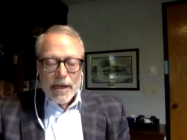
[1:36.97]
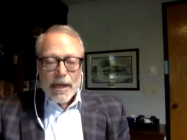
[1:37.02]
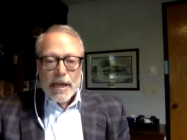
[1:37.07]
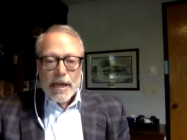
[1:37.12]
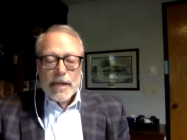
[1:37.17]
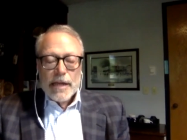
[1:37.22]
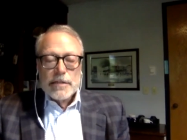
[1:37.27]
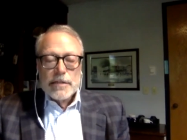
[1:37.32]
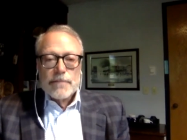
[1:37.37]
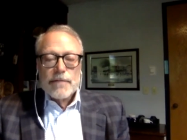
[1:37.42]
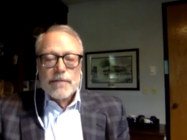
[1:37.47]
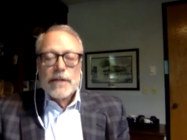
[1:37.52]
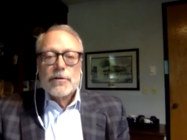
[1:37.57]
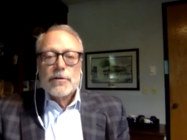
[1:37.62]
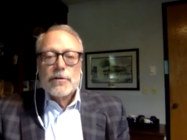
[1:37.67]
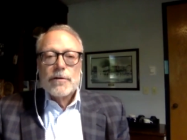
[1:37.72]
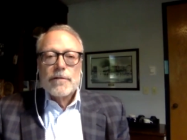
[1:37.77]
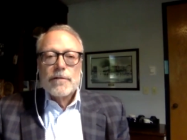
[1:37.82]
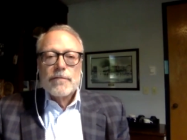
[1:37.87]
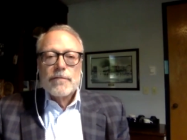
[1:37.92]
He's a
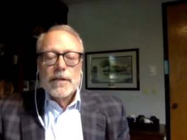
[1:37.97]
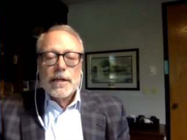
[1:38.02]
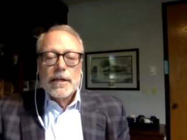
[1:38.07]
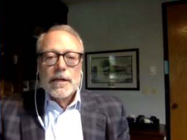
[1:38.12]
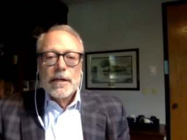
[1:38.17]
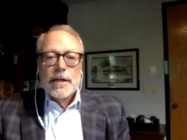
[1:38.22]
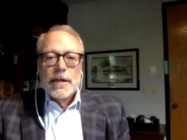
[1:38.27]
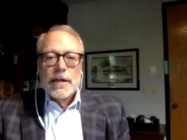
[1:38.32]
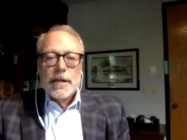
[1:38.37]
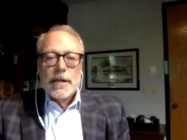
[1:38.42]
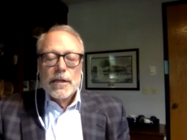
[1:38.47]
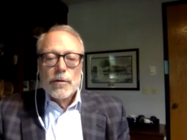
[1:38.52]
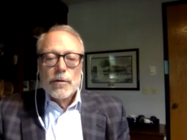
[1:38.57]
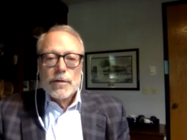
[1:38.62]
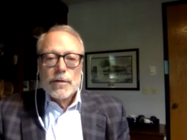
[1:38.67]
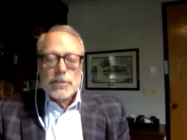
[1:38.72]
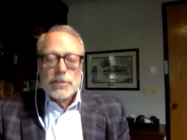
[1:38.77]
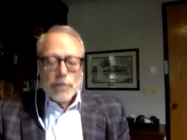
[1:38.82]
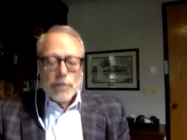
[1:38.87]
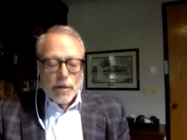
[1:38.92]
veteran of the
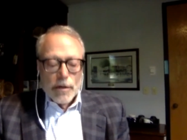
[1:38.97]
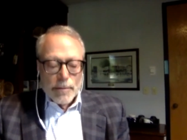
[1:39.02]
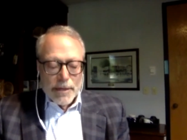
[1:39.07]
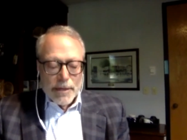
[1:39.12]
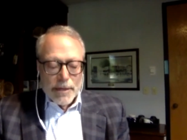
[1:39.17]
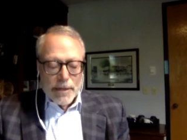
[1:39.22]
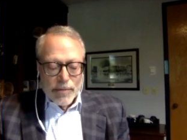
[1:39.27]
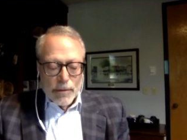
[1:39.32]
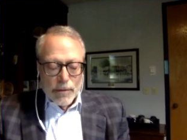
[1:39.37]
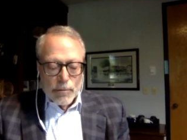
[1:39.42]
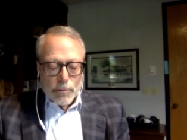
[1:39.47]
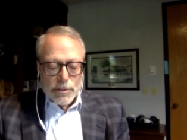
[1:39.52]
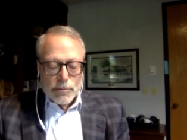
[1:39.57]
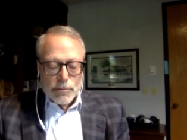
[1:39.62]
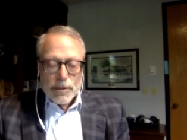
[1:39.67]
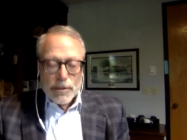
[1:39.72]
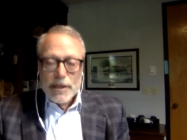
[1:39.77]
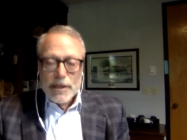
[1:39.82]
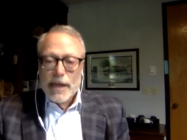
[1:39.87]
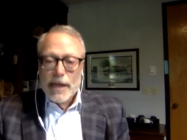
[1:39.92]
U.S. Army, which
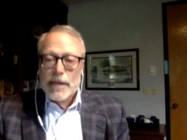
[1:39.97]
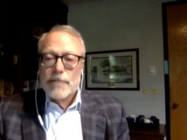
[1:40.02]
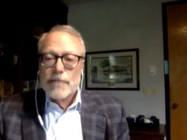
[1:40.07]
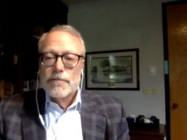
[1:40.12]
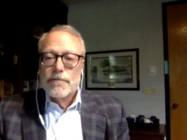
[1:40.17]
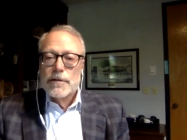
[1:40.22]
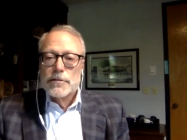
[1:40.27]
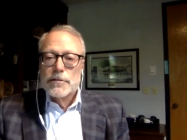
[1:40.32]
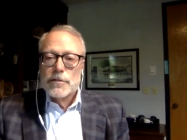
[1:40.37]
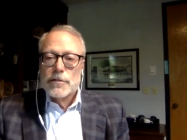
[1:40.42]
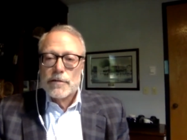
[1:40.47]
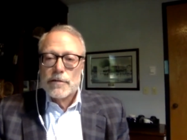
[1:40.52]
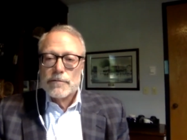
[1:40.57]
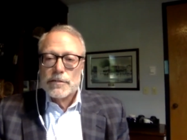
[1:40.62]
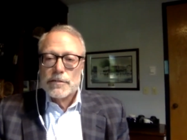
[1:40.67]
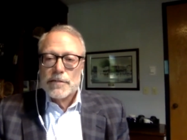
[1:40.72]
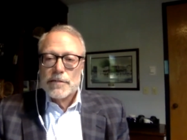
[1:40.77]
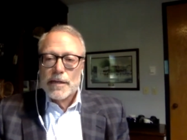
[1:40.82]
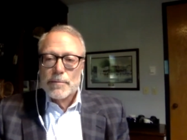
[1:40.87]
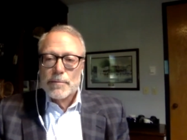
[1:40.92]
we thank you for your service,
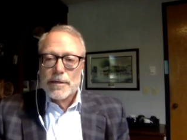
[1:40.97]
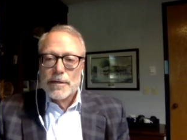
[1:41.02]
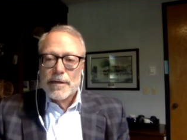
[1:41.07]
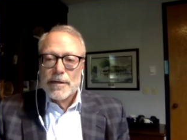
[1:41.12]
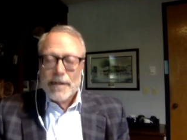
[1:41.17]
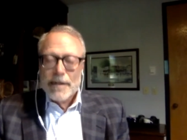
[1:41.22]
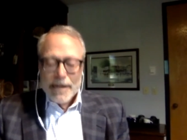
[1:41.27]
Stedman.